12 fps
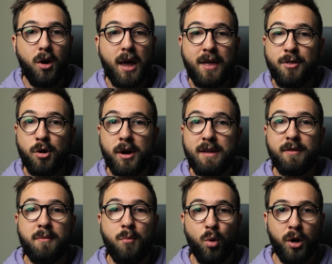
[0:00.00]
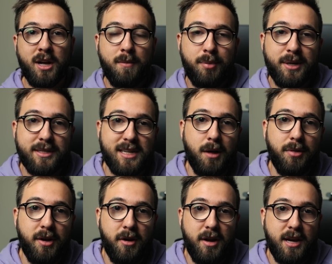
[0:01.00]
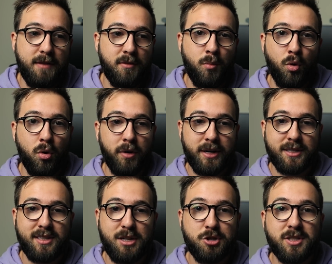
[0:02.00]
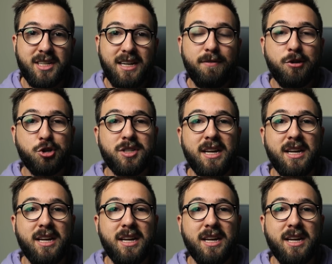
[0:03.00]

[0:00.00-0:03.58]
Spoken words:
And there are even more companies out there and even more organizations and even just